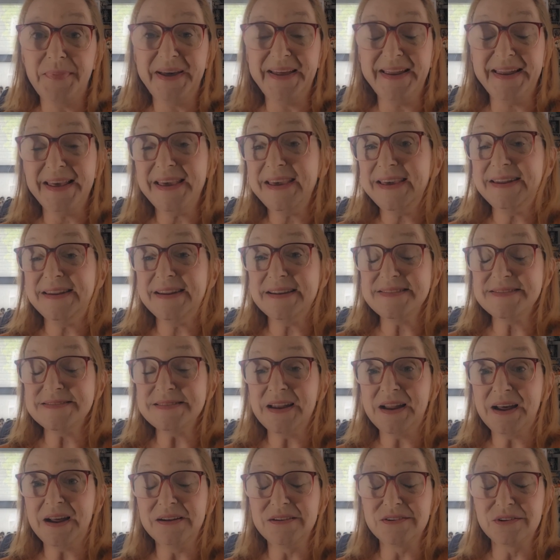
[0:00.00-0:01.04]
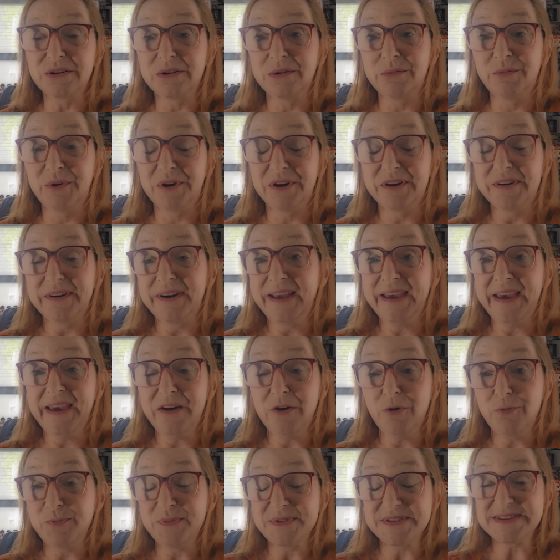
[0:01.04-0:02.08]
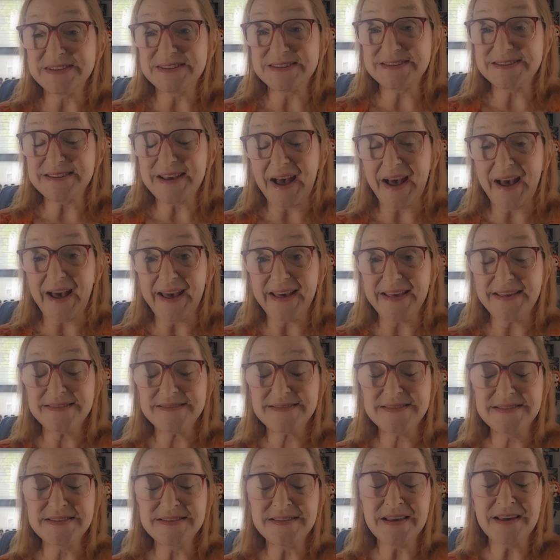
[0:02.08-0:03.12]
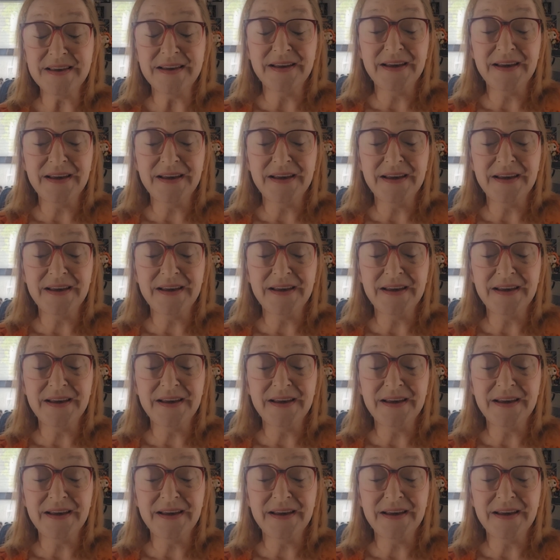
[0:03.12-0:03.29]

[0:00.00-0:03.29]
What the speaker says: But he doesn't utter a word. He opens his eyes.